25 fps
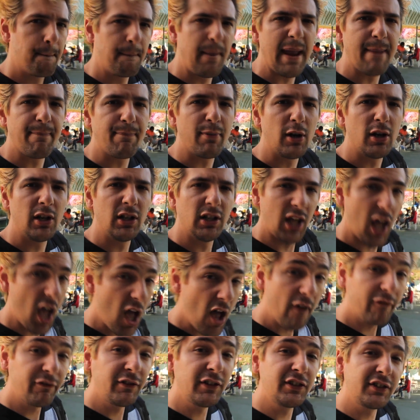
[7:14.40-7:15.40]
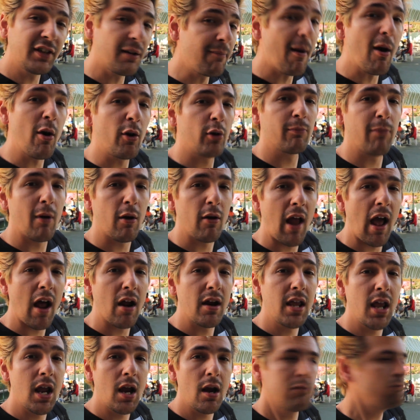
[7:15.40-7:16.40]
People loved to motorboat
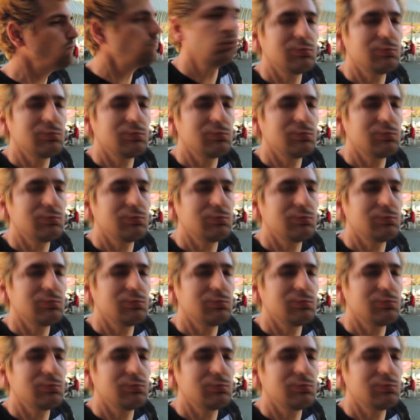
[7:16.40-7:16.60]
out here.